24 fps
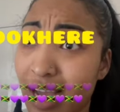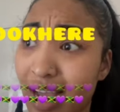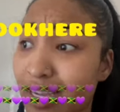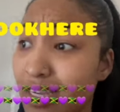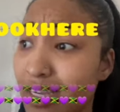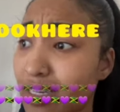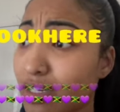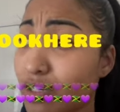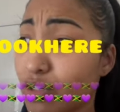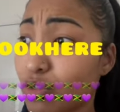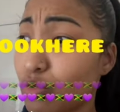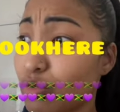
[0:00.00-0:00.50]
I
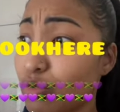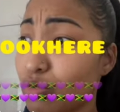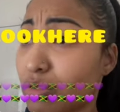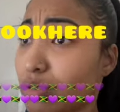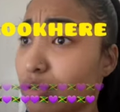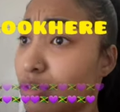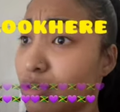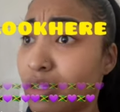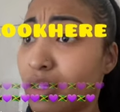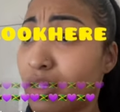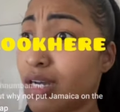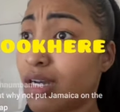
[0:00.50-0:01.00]
can
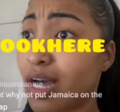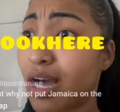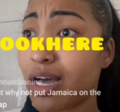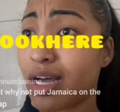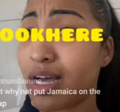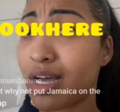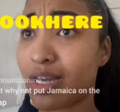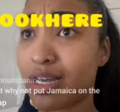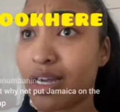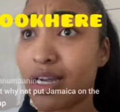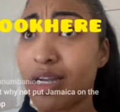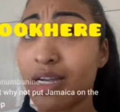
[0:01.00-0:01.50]
do
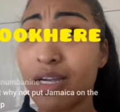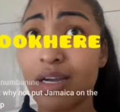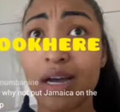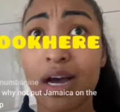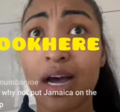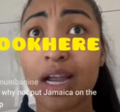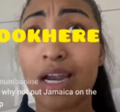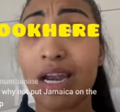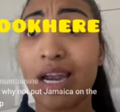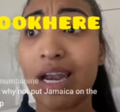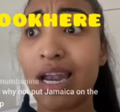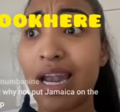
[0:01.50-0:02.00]

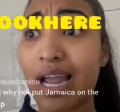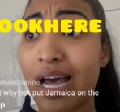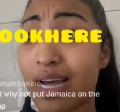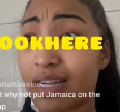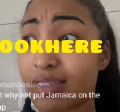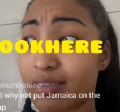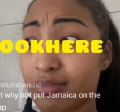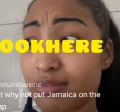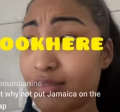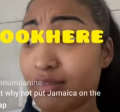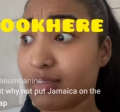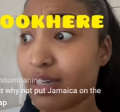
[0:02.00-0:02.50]
a
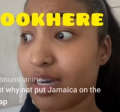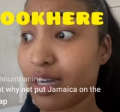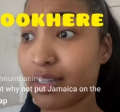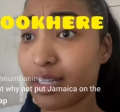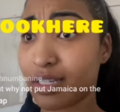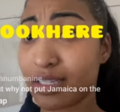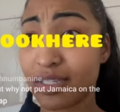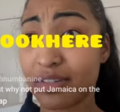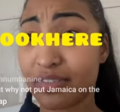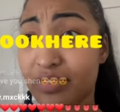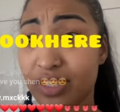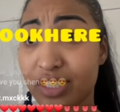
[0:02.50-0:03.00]
lot
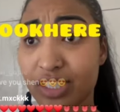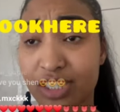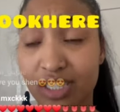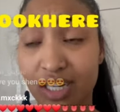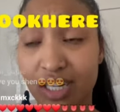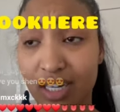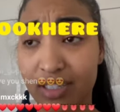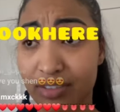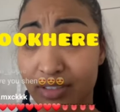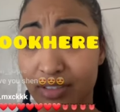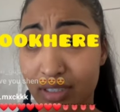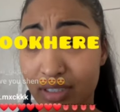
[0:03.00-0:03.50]
other different
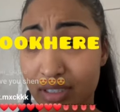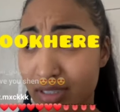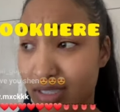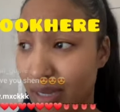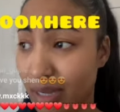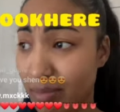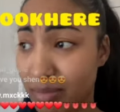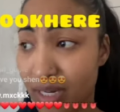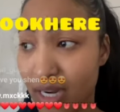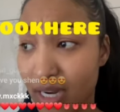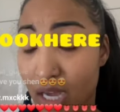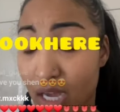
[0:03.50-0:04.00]
genres.
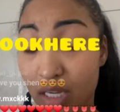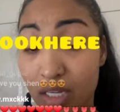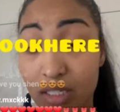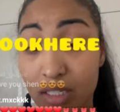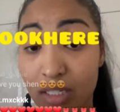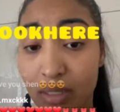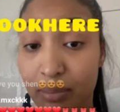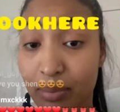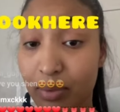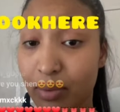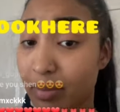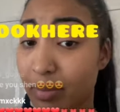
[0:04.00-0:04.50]
I'm not
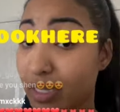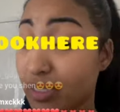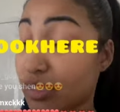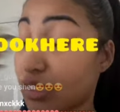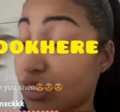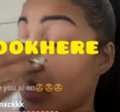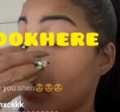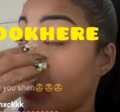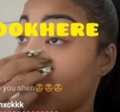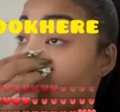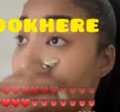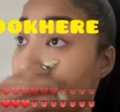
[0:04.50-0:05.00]
going to put
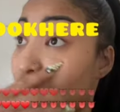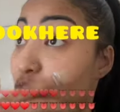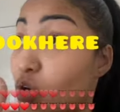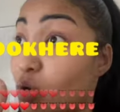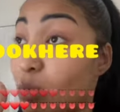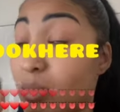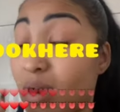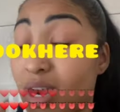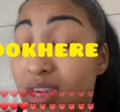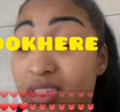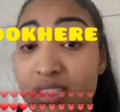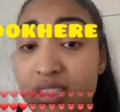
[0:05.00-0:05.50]
myself in
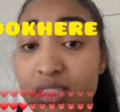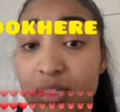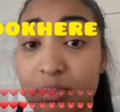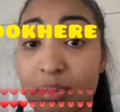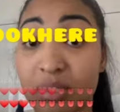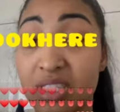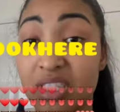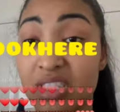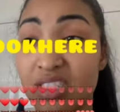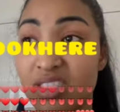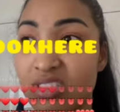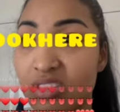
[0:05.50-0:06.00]
no box to
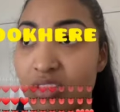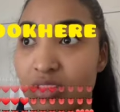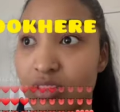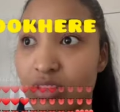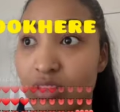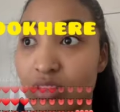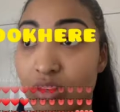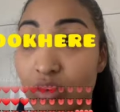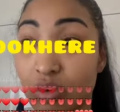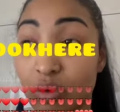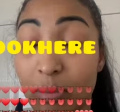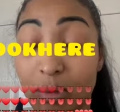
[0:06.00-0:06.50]
please
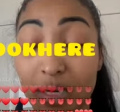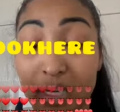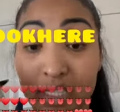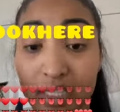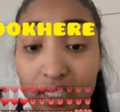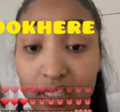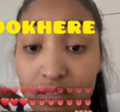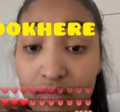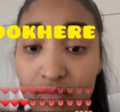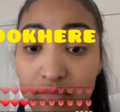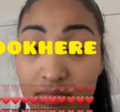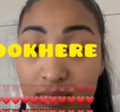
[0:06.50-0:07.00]

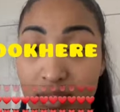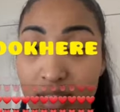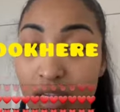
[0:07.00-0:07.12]
nobody.